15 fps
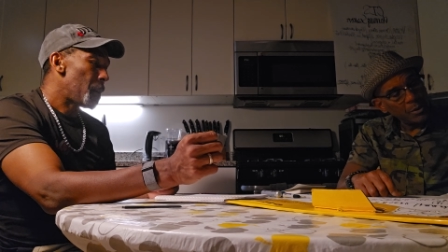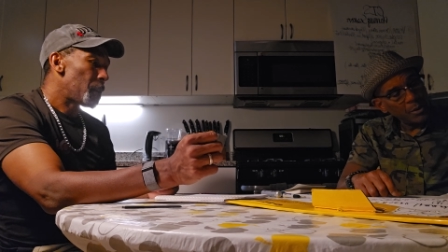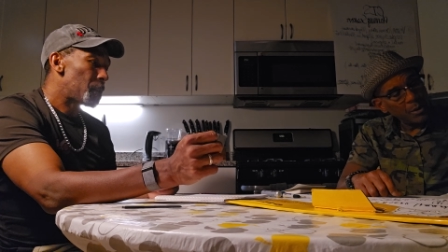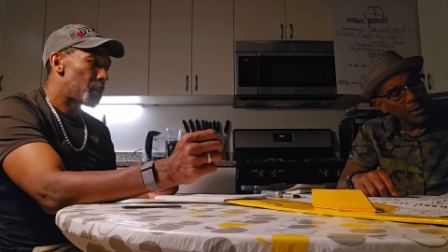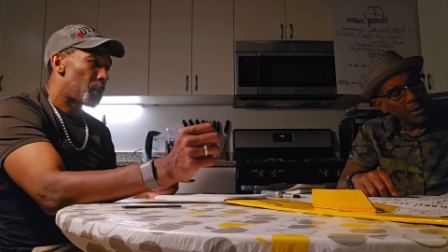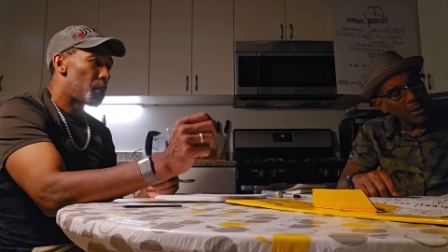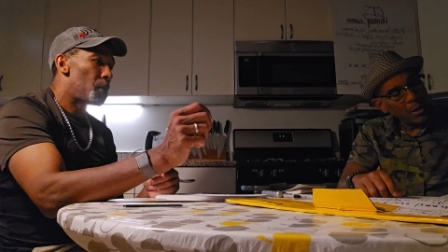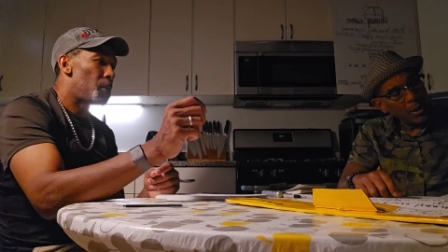
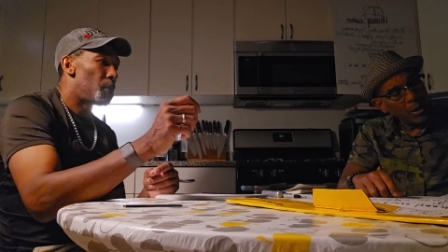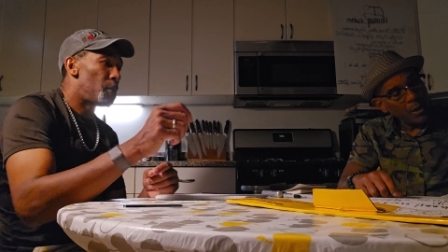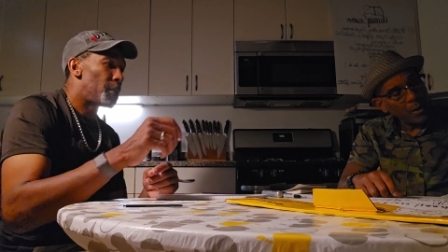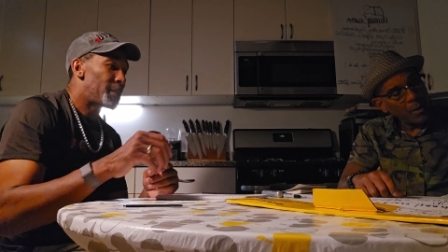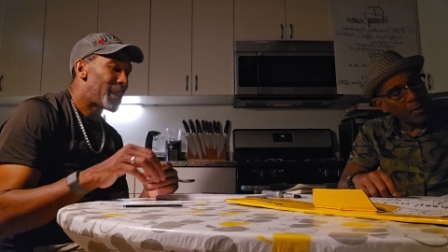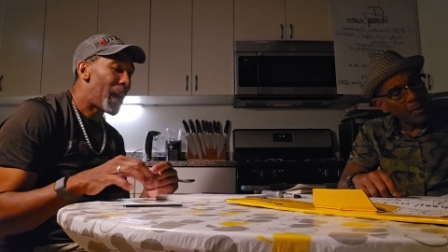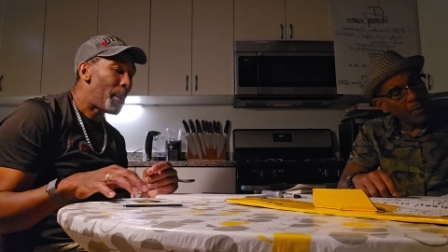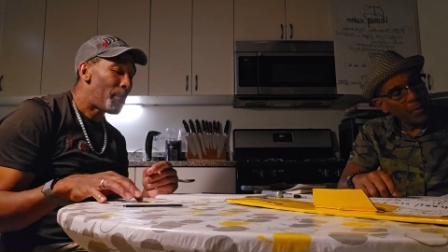So on
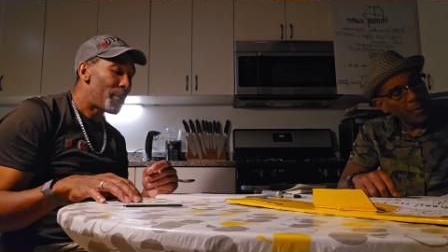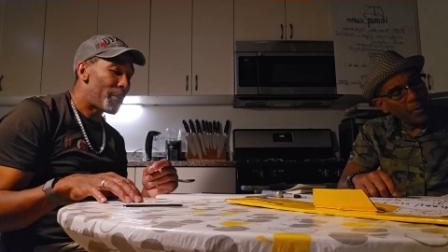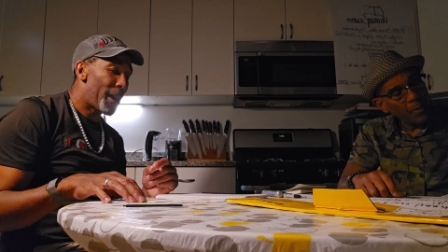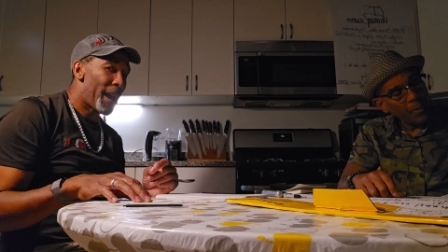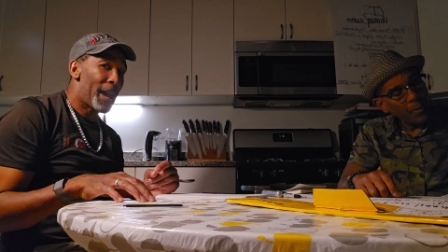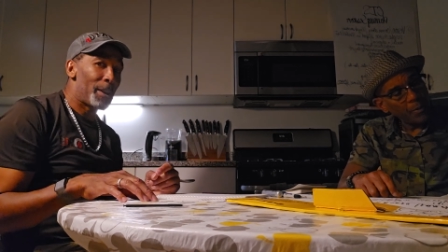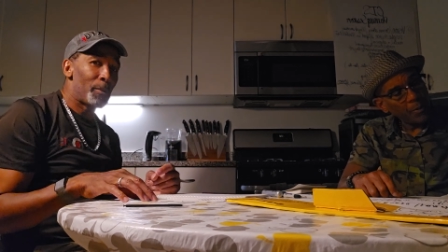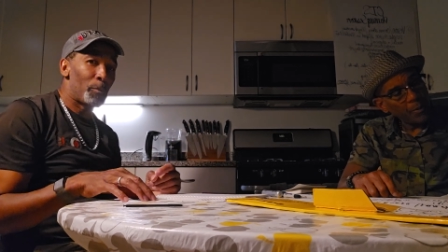top of
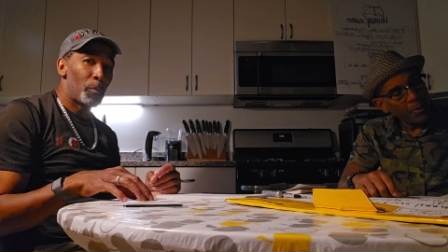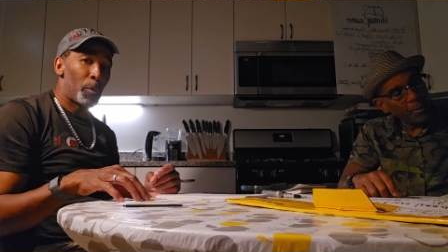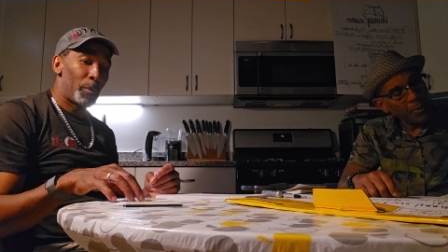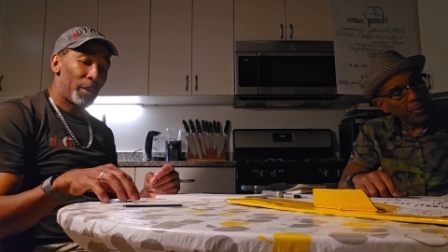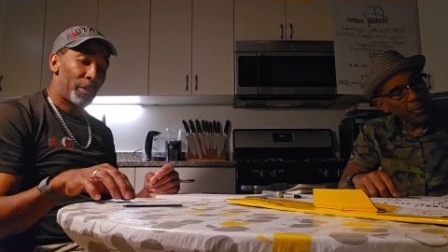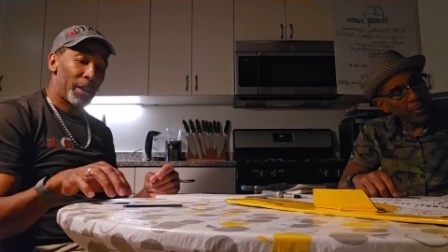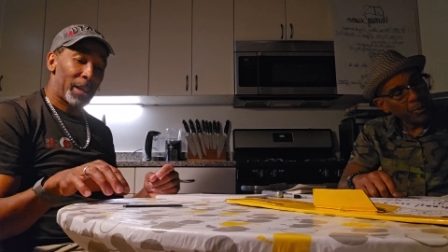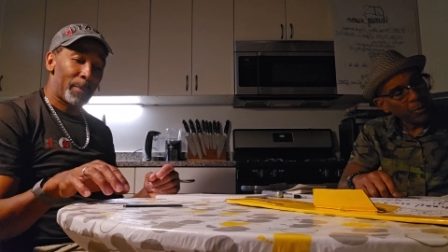that, when
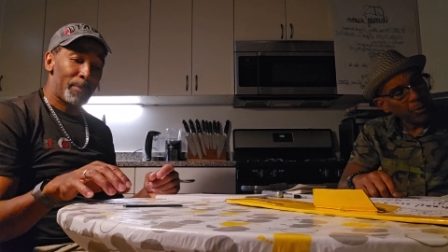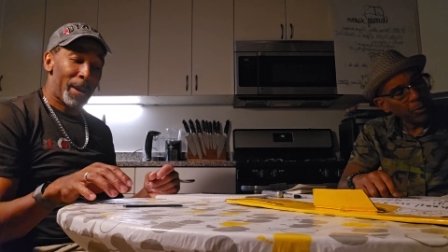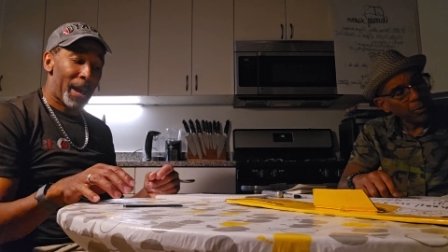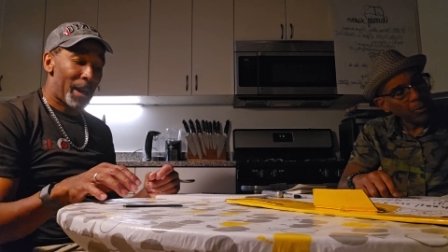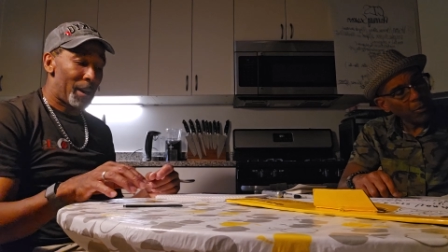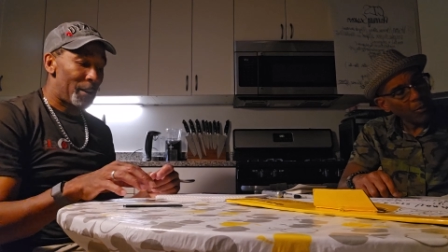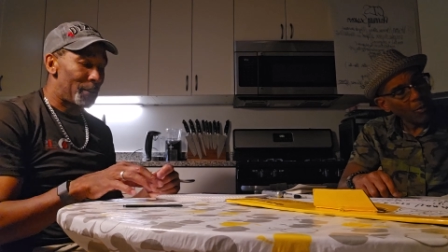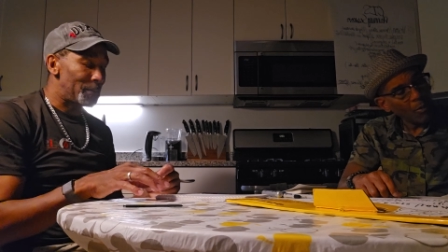we think
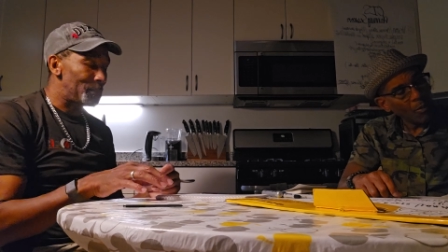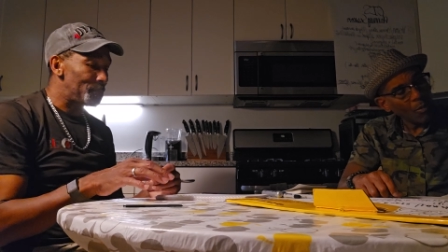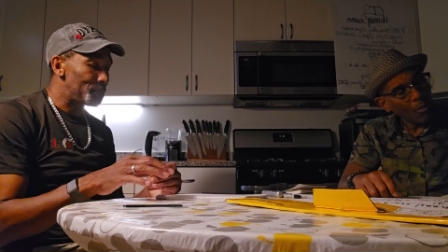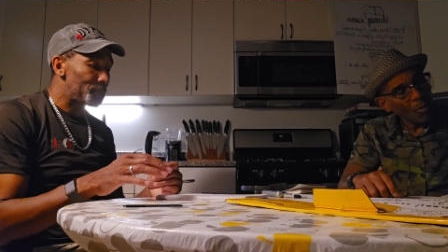about